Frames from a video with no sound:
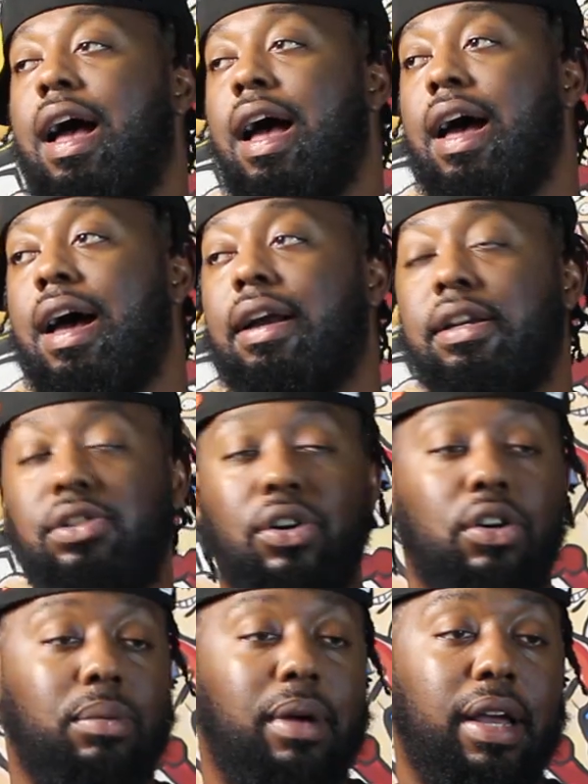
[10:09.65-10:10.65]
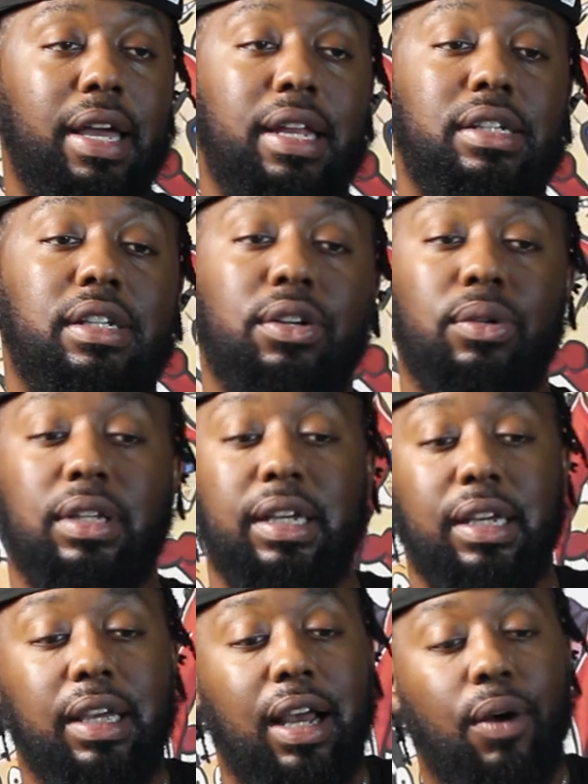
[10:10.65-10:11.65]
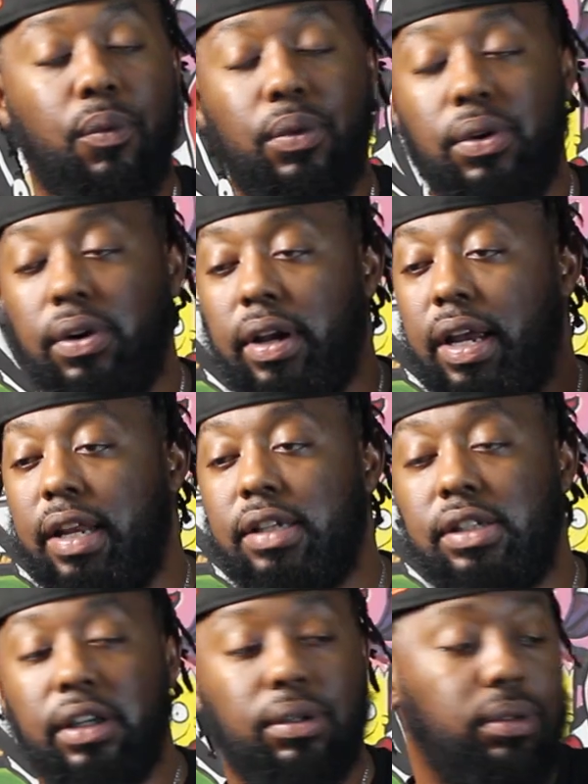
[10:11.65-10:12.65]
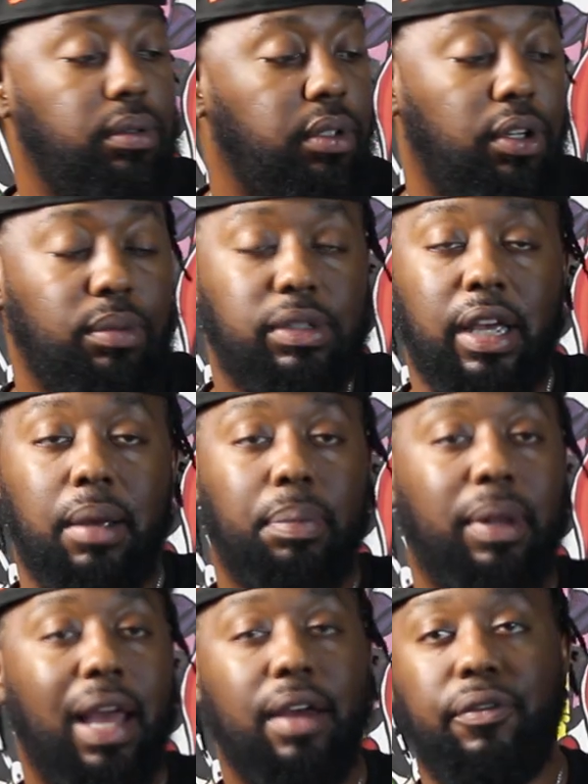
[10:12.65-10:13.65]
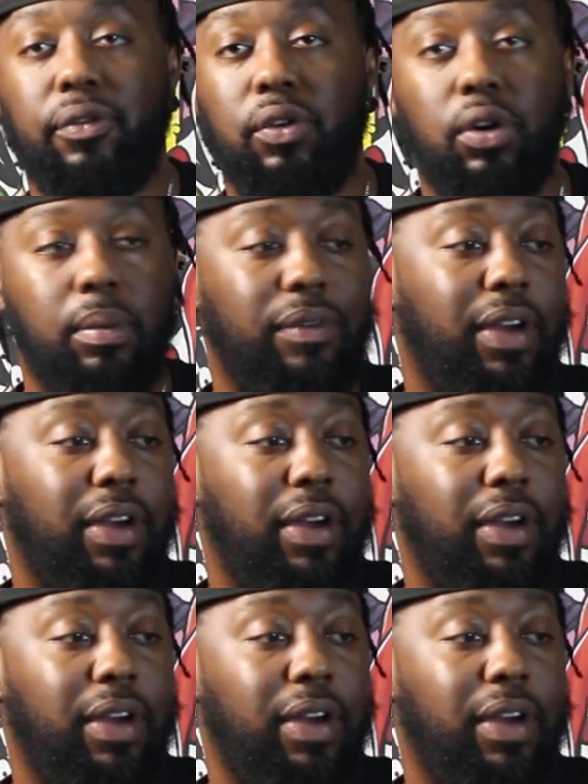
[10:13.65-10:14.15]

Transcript: I can talk about any single league I want, any single, you know what I'm saying, platform.